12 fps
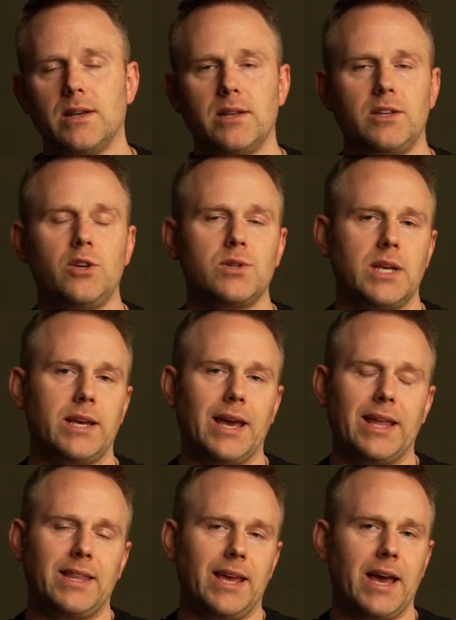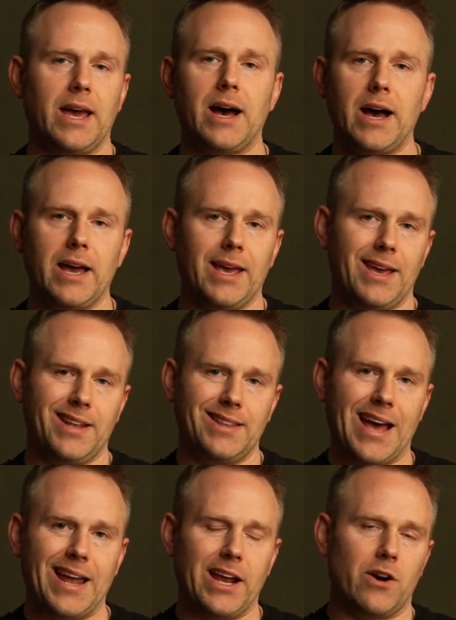using the AI in
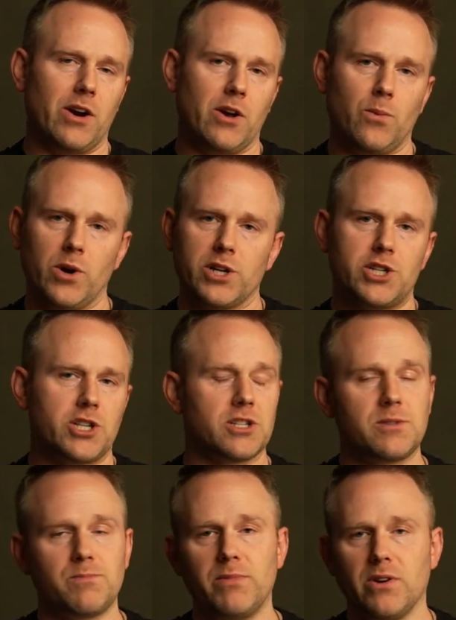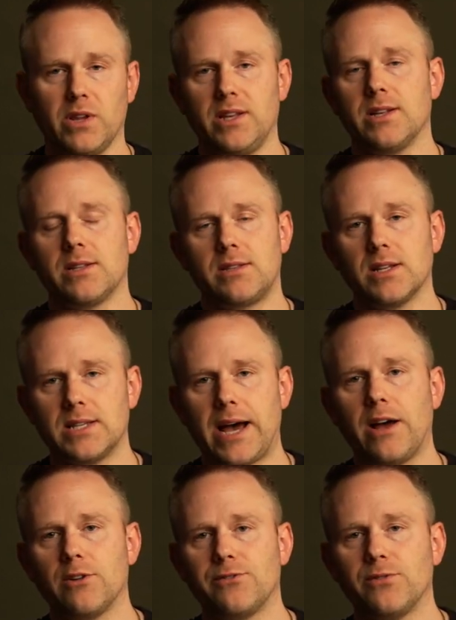that area where it's just merely the
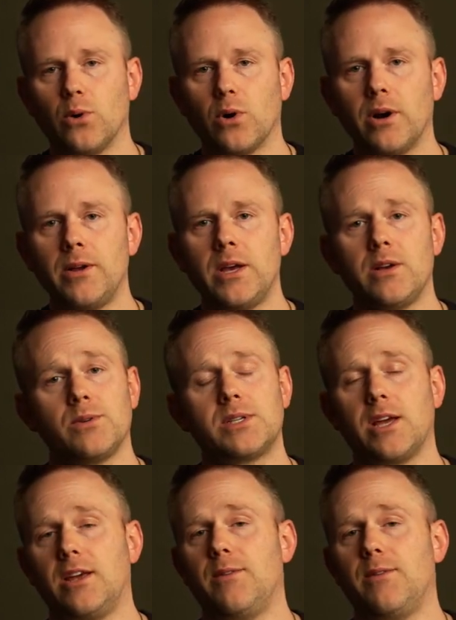tiled floor was going to